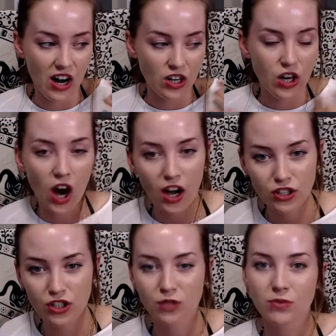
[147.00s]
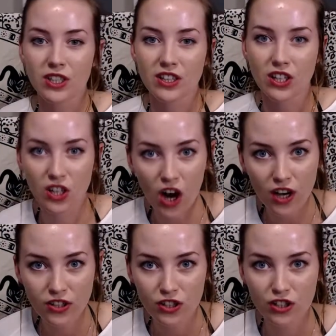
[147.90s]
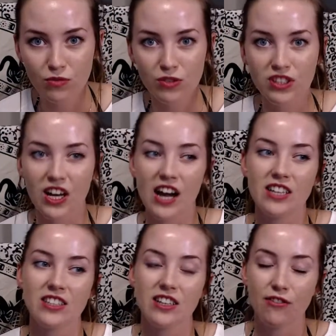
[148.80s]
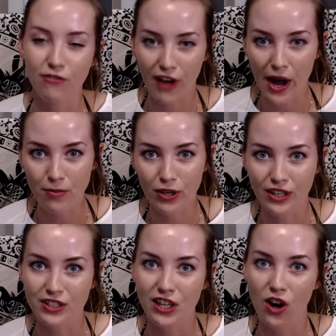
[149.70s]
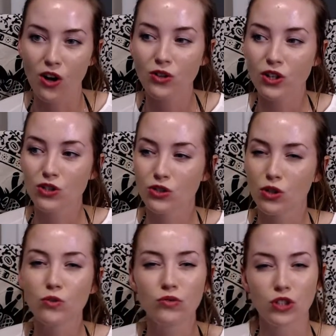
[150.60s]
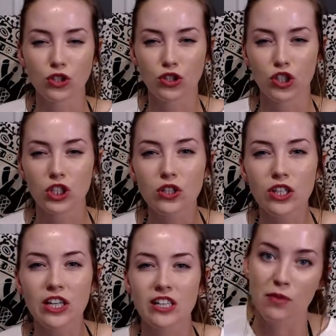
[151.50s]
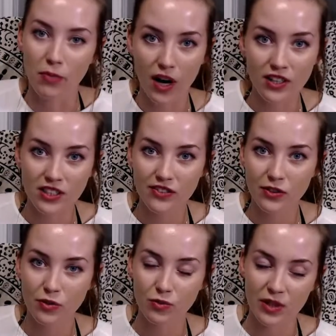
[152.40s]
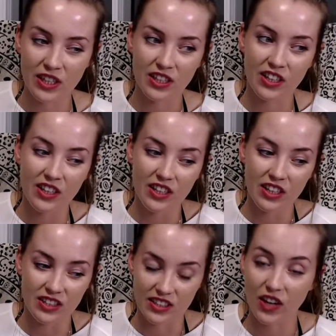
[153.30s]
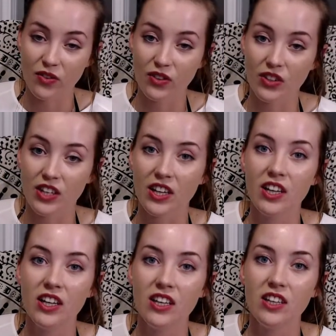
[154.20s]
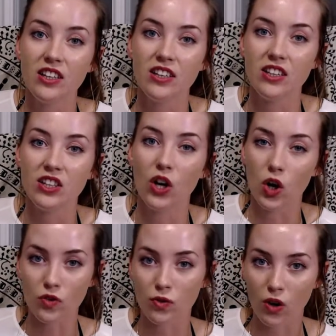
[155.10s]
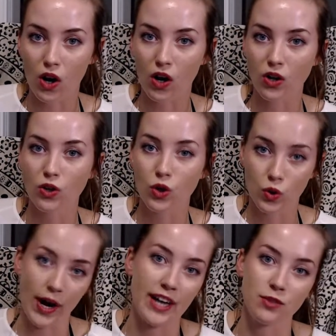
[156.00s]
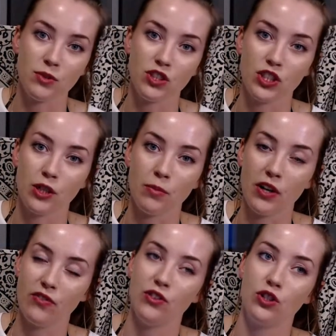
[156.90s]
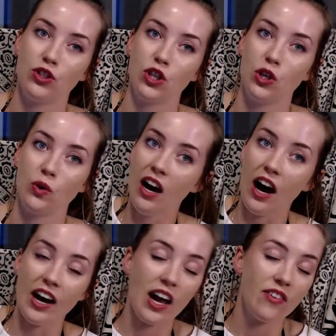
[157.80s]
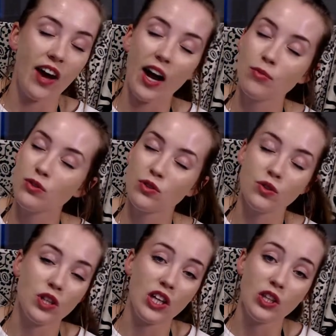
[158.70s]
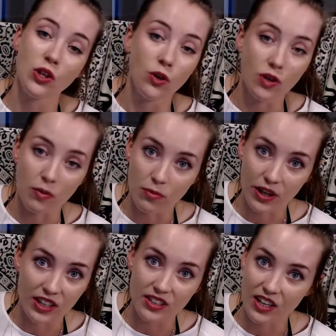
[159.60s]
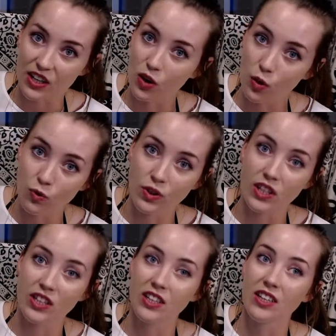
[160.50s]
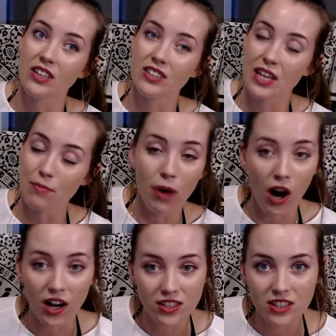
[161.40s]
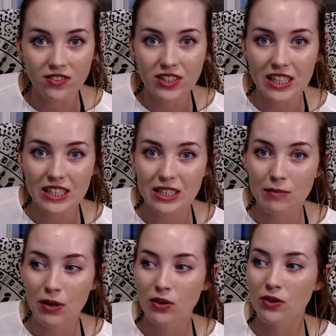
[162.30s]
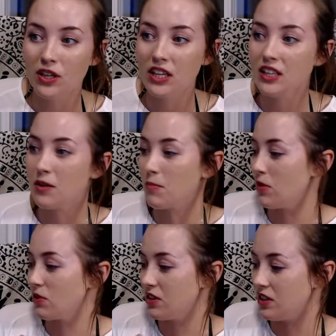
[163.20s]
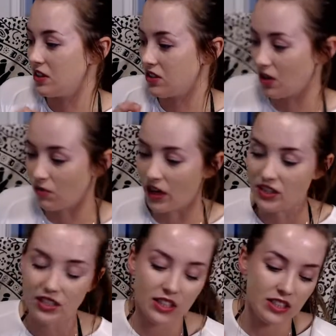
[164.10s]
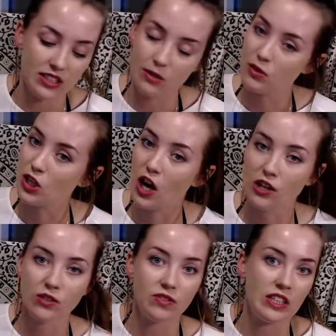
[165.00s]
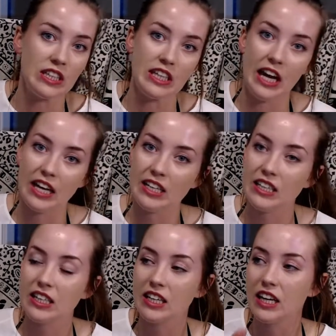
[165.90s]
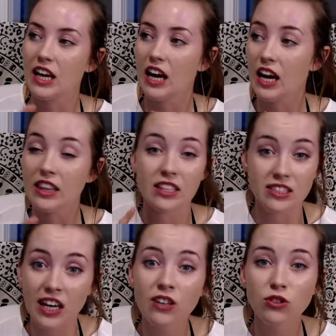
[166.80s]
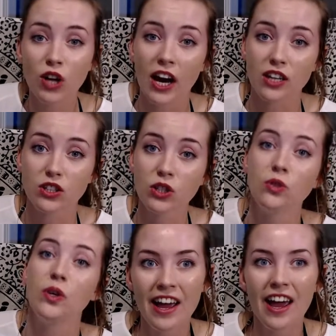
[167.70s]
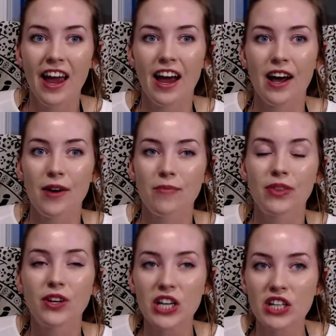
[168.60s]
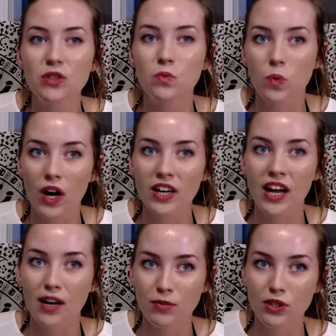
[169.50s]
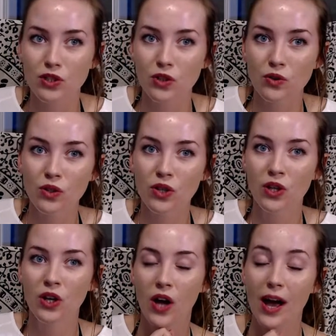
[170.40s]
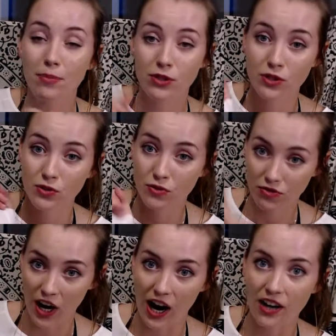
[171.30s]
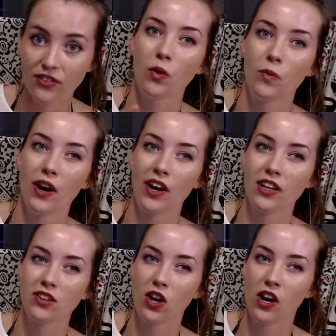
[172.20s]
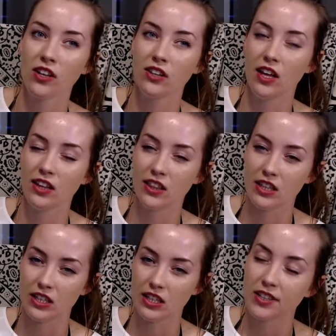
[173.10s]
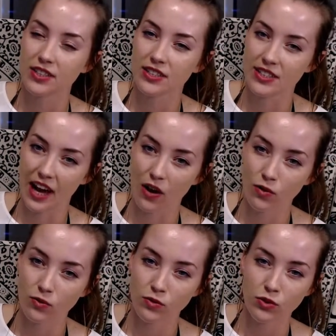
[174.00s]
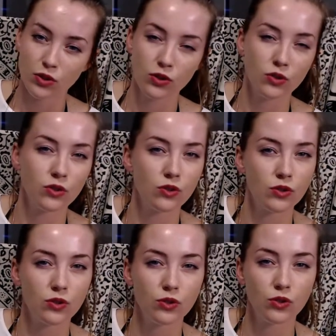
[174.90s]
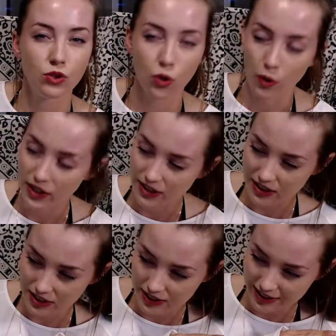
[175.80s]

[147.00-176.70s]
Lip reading: costumes, like the costume designs and the fabrics, they all look so luxurious. And positives for me is definitely the overall craftsmanship of the show. I have absolutely no complaints. I can only say positive things about it, about the directing and cinematography and the editing and the soundtrack too. There is one episode 5, where I thought that the sound choices